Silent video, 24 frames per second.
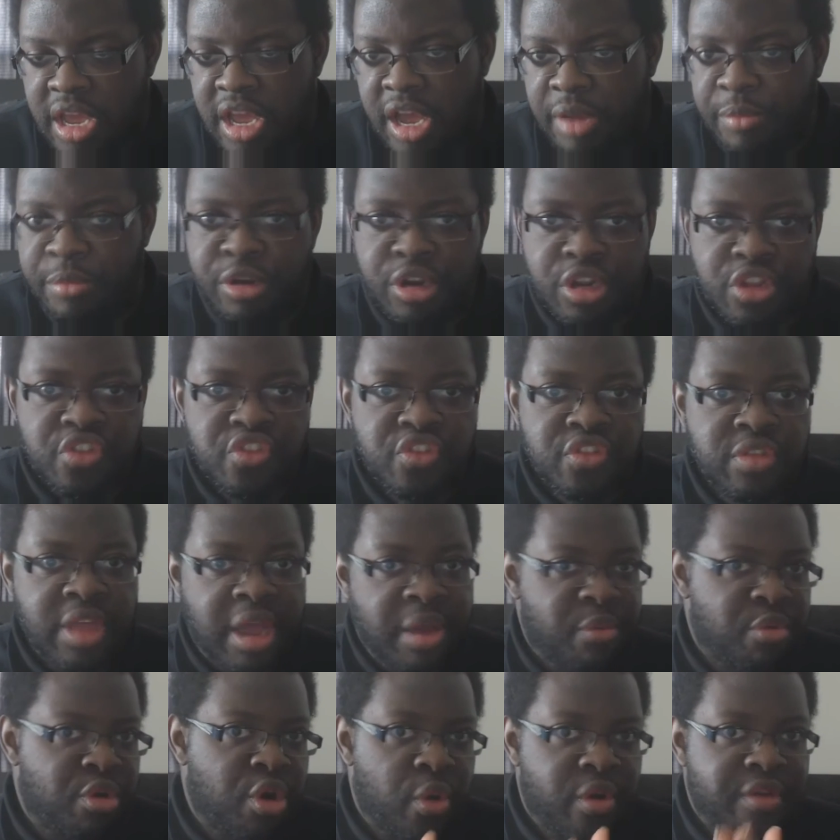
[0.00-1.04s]
I'm
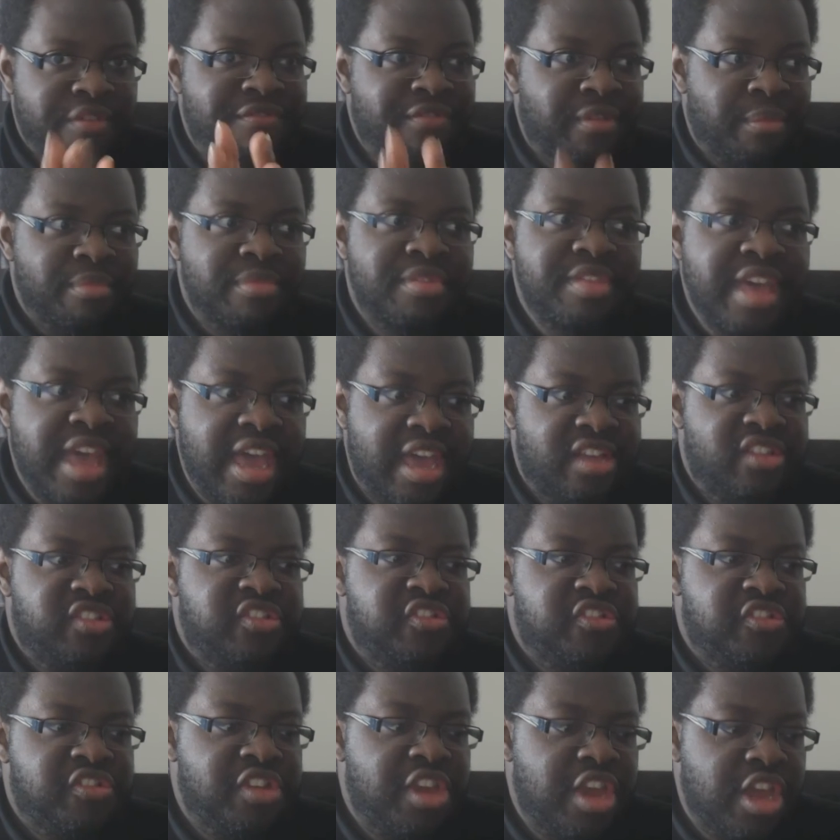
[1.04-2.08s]
going from
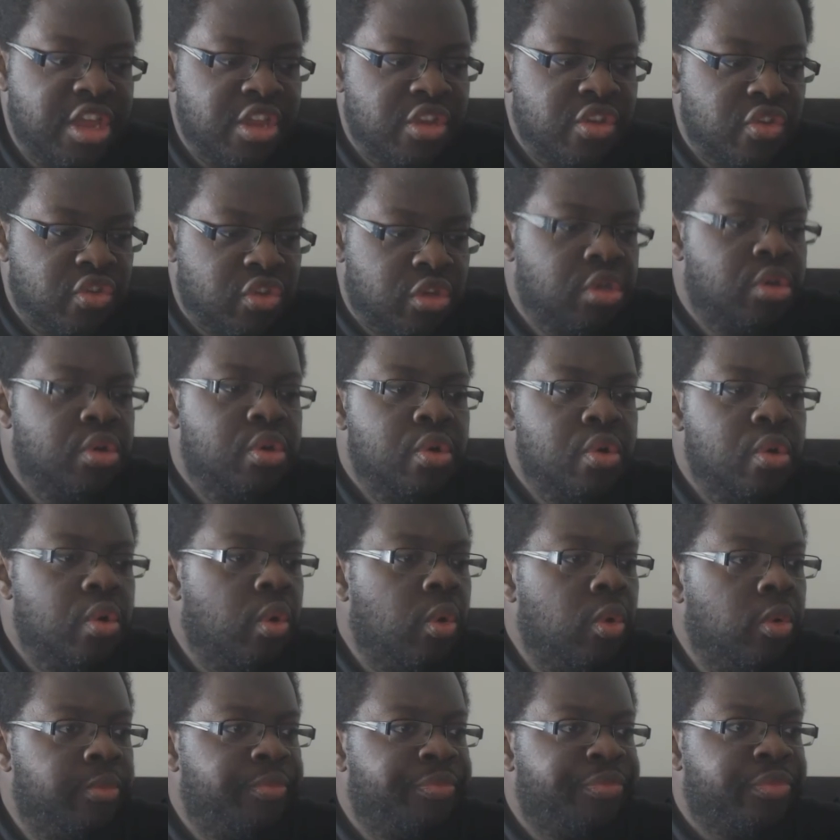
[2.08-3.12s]
this
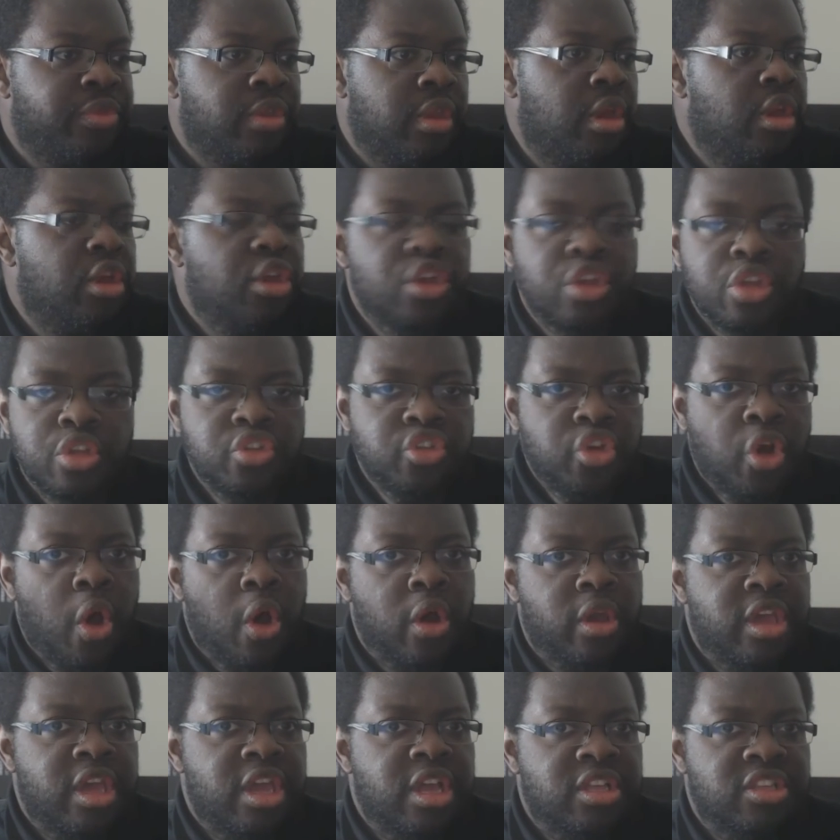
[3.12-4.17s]
into
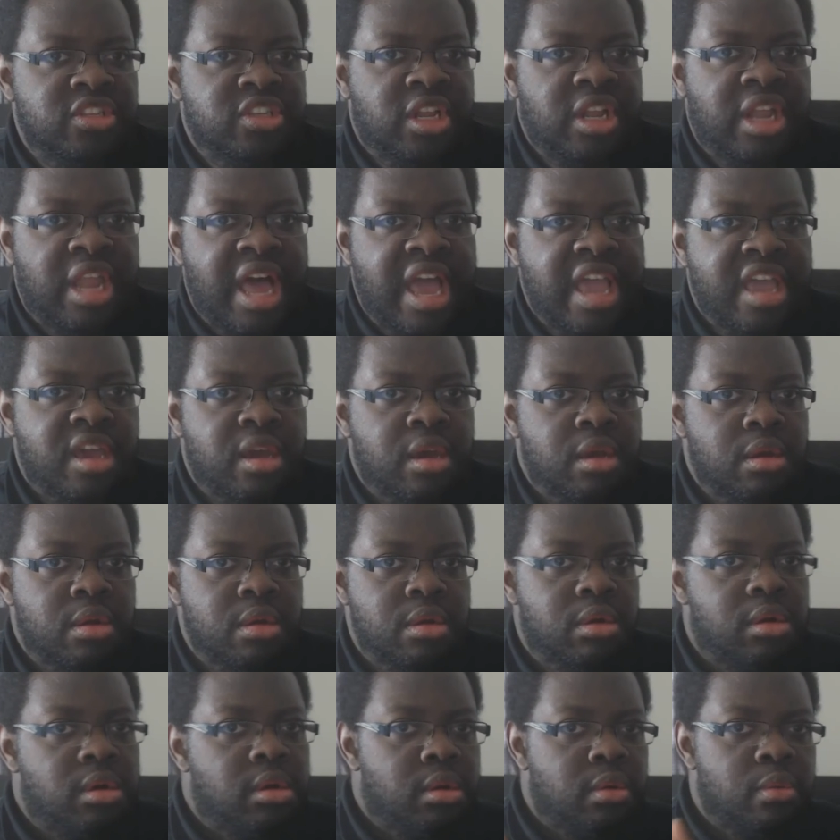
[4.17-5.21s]
talking to like
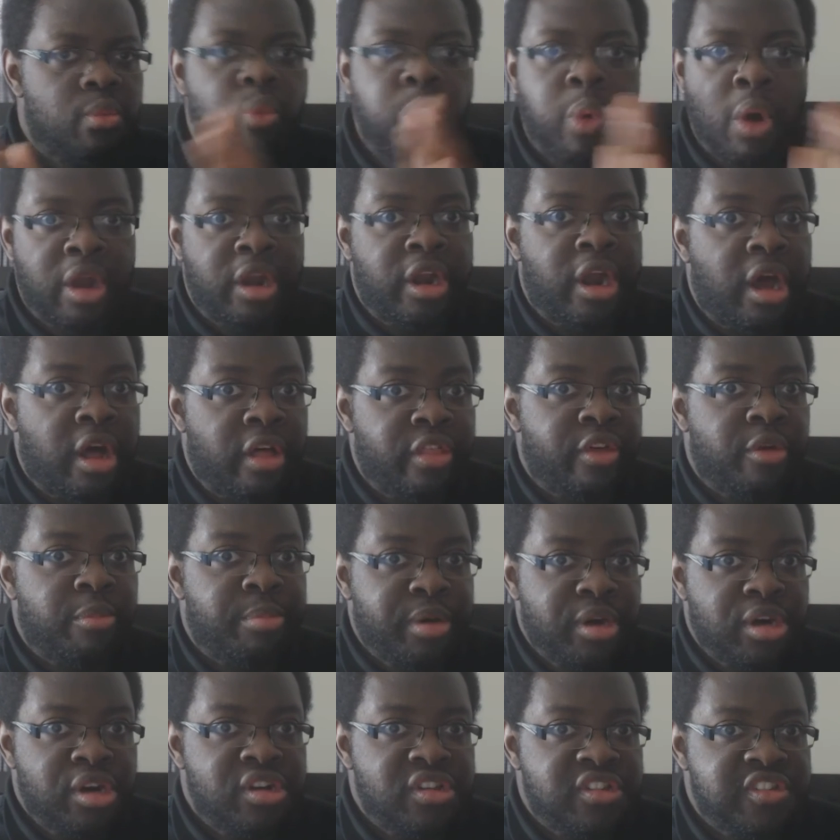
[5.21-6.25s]
one other
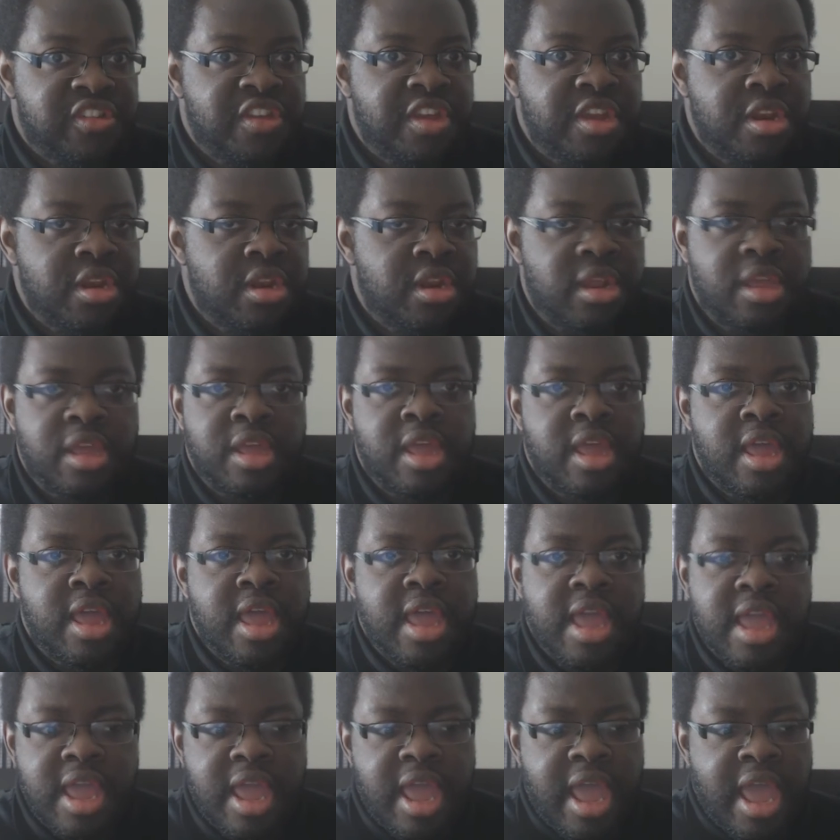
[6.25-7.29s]
person
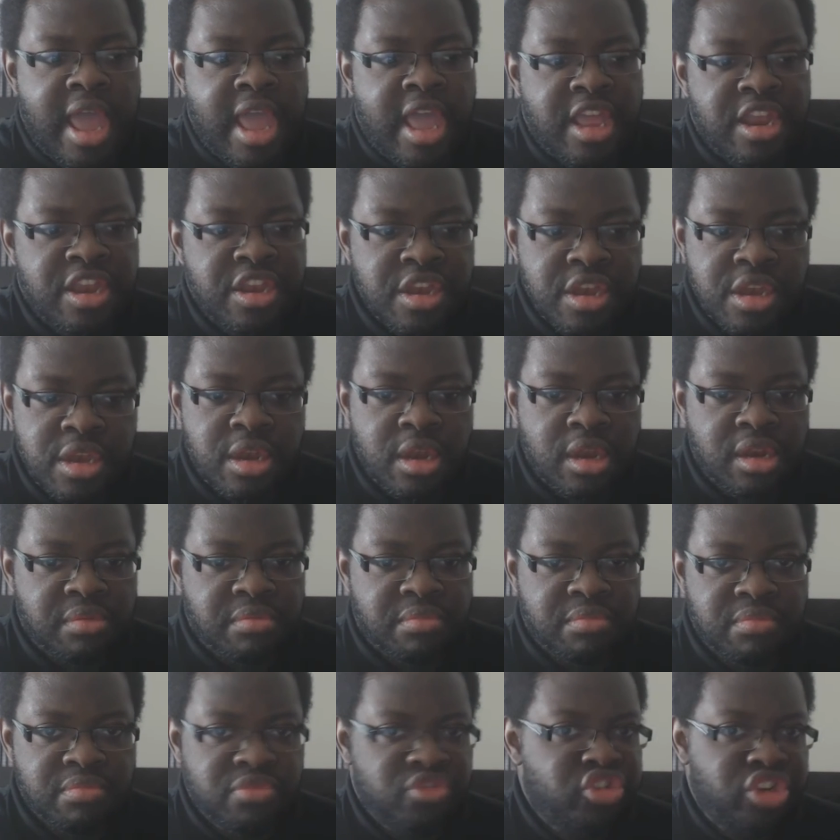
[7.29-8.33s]
and
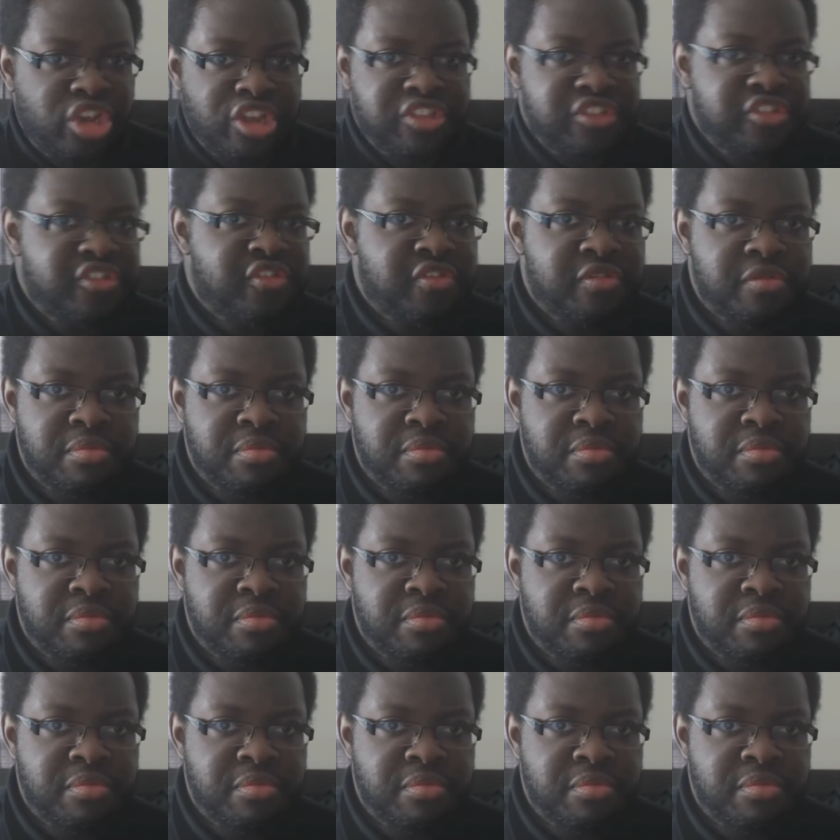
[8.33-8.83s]
just